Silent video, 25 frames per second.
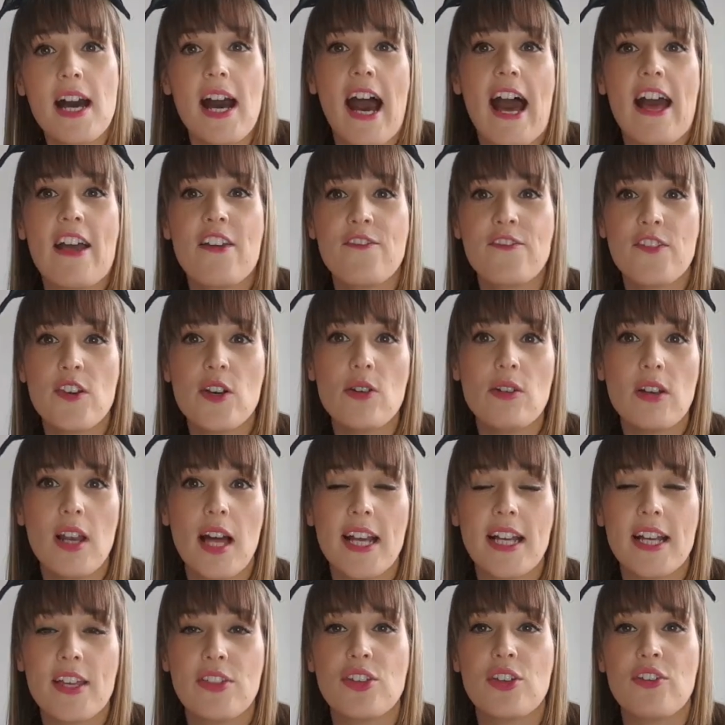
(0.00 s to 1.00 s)
I feel
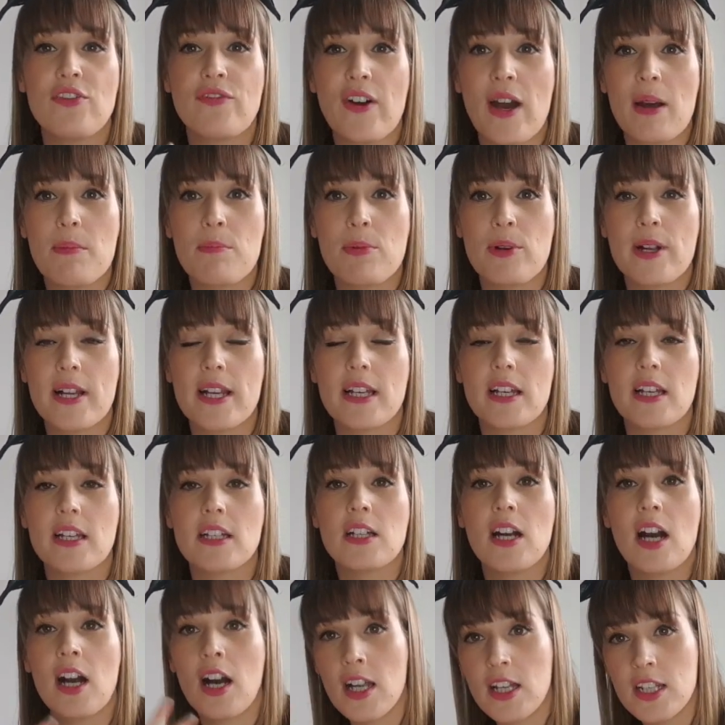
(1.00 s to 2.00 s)
like the fabric
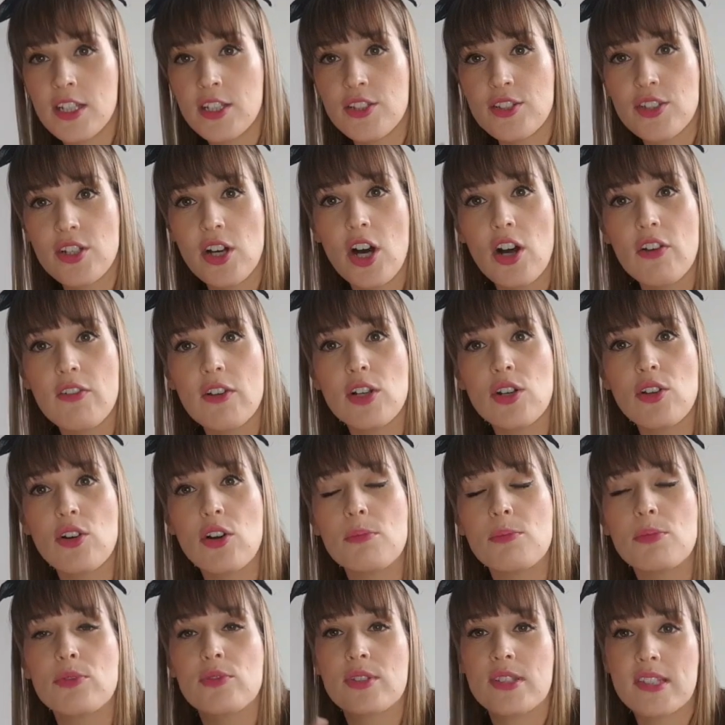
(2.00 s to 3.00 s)
colours are a lot
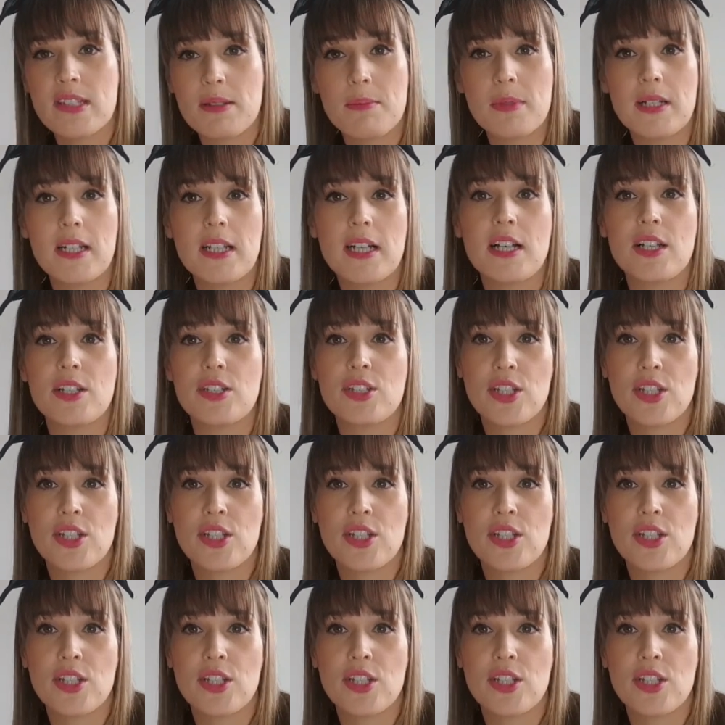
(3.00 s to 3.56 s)
more similar